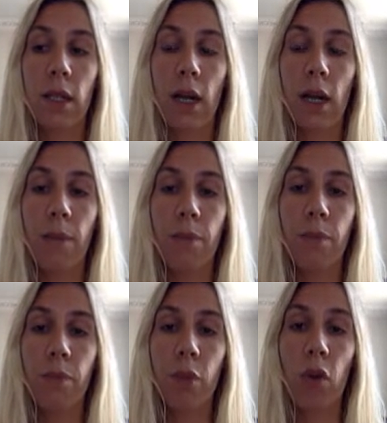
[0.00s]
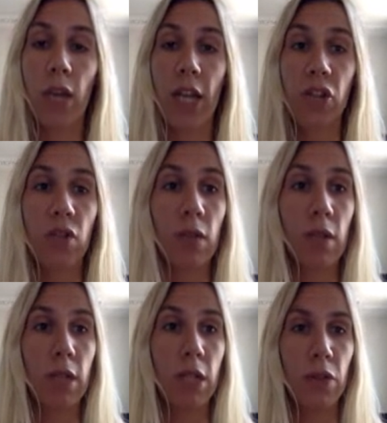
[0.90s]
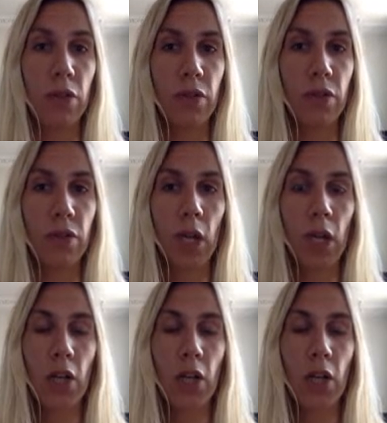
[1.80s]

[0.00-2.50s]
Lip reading: collocations are really, really useful.